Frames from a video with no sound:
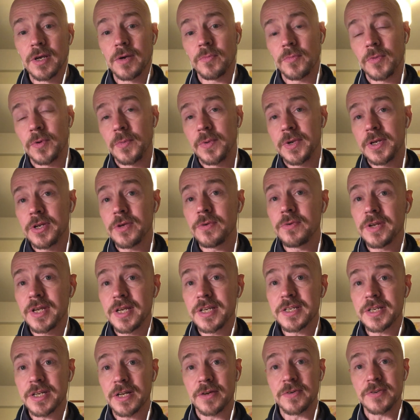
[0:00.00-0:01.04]
Well, we do need
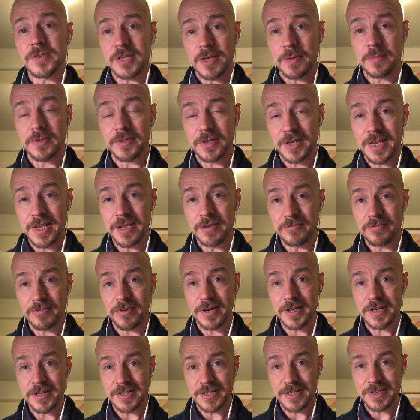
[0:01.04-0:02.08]
to know some of the key
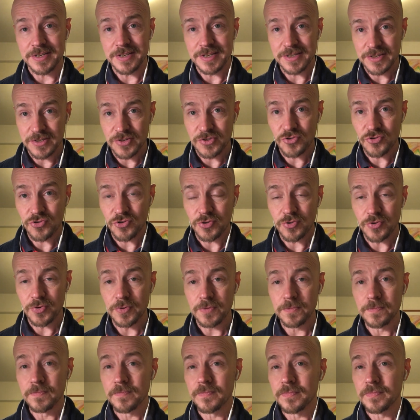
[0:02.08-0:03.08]
phrases, this is true,